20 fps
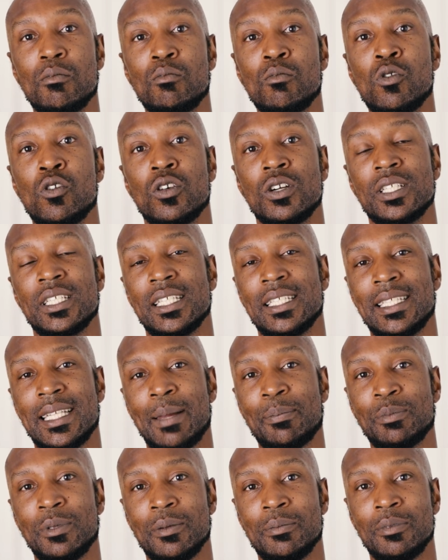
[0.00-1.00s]
more
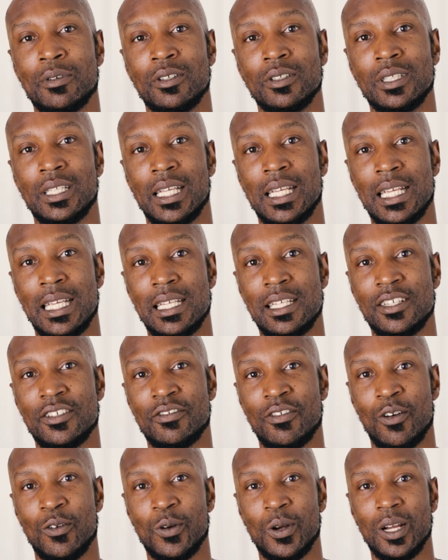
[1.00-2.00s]
susceptible to heat
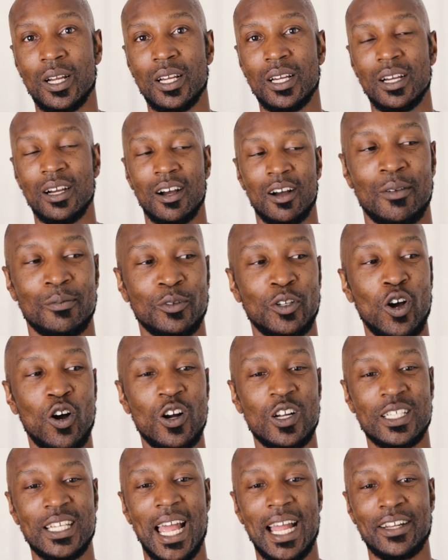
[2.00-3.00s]
stroke.
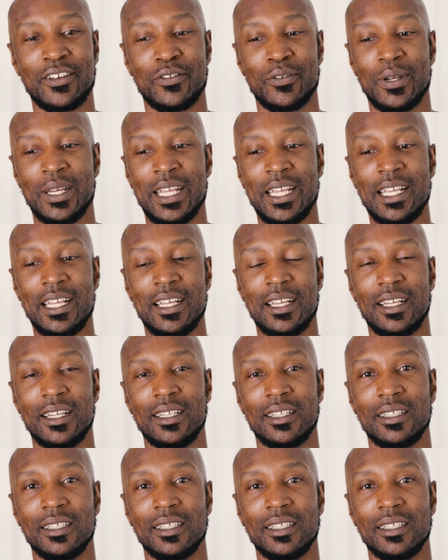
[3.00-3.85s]
Dogs actually,